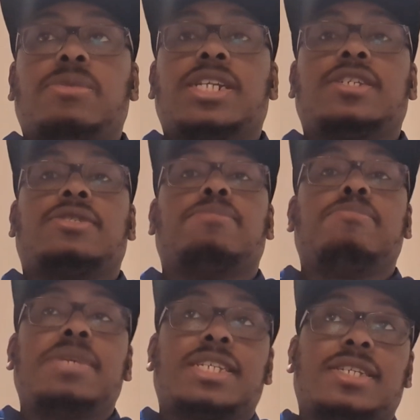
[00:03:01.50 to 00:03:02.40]
when he's
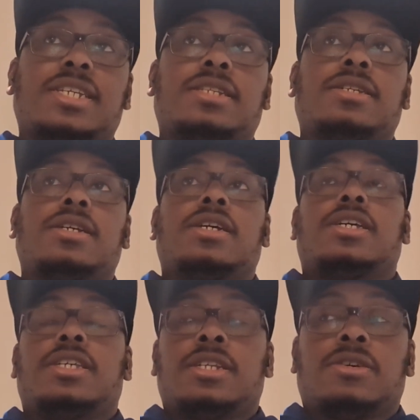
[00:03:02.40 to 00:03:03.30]
missing,
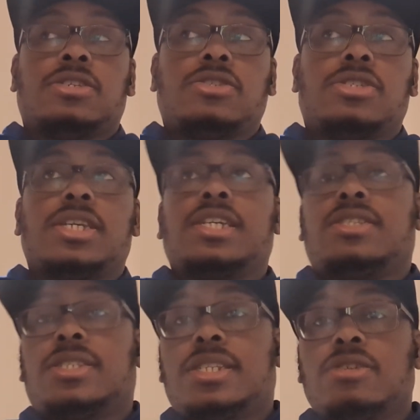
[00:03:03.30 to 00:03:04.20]
you know,
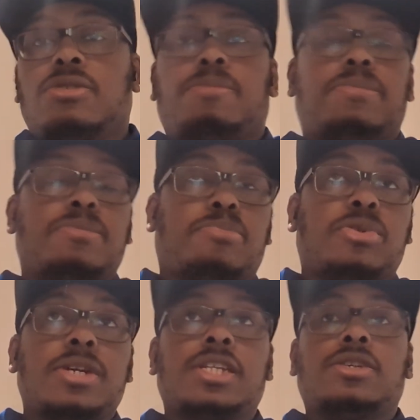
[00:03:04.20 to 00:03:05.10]
he's still
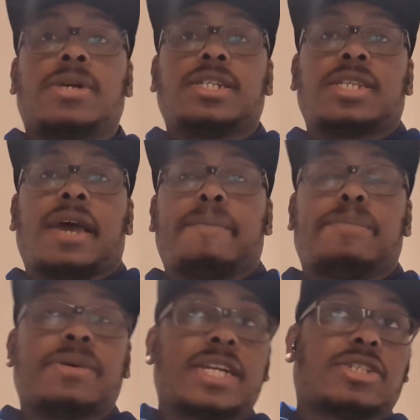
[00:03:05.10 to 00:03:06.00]
putting you under that
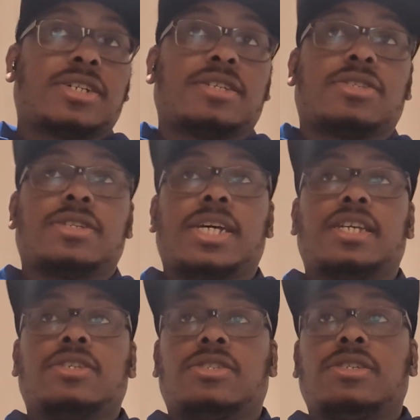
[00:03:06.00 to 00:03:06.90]
pressure, so
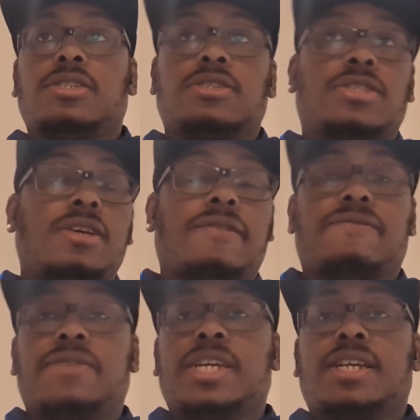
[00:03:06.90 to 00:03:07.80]
that you're still
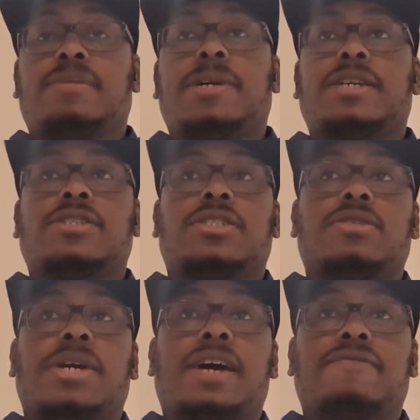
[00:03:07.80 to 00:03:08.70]
thinking about it. You're
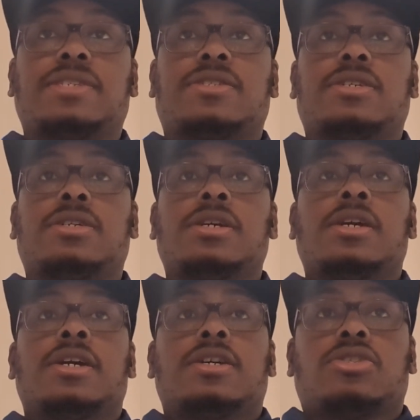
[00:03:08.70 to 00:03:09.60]
still having to
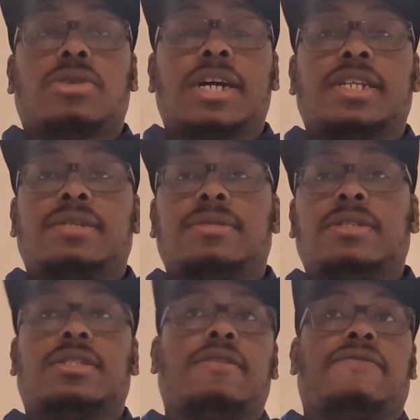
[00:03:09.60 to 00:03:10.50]
try
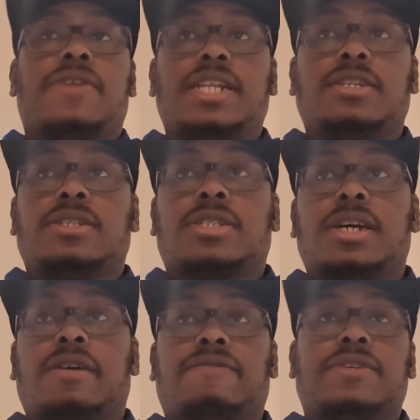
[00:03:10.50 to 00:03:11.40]
and defend
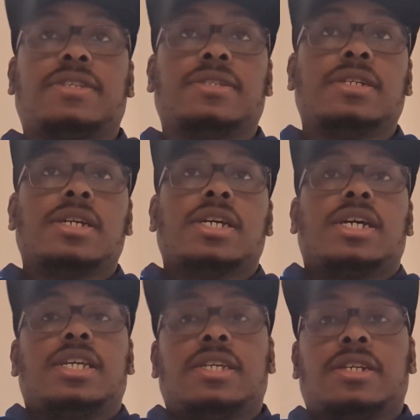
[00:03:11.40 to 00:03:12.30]
yourself. And
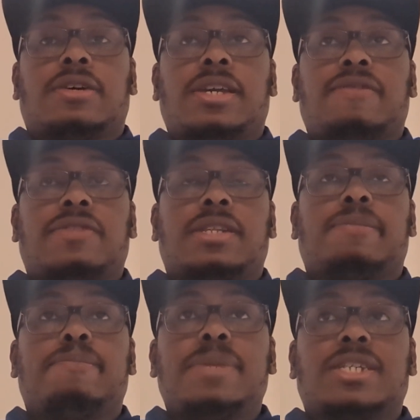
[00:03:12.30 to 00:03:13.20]
you know, even the
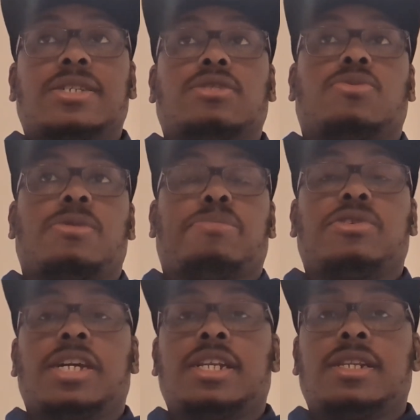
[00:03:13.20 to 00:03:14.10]
misses were
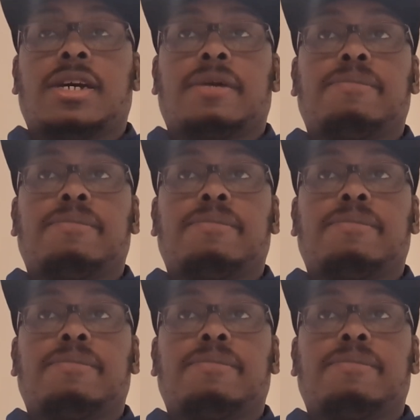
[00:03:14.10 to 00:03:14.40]
putting